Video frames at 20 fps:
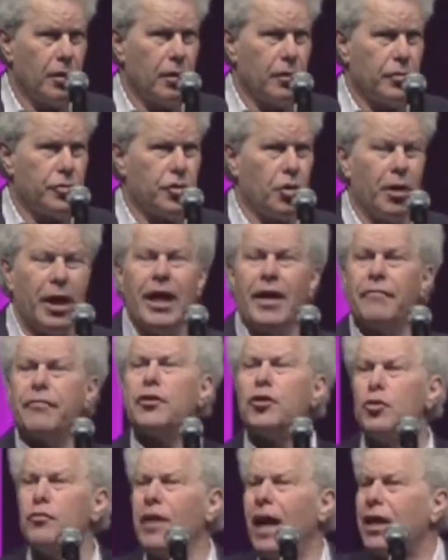So after
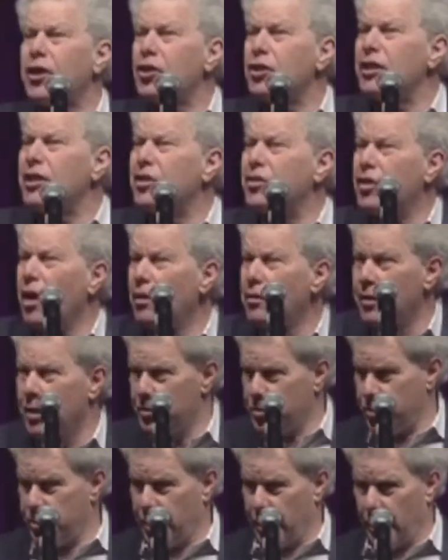you've actually done
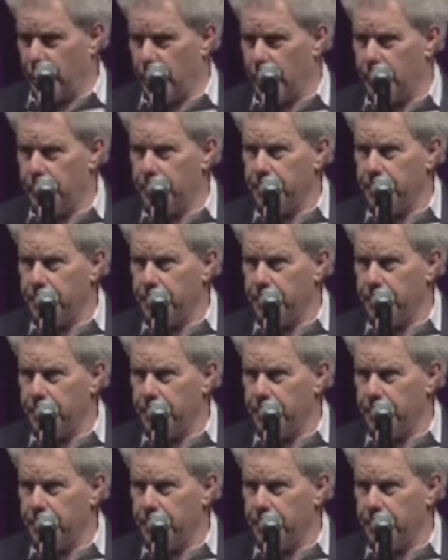this thing,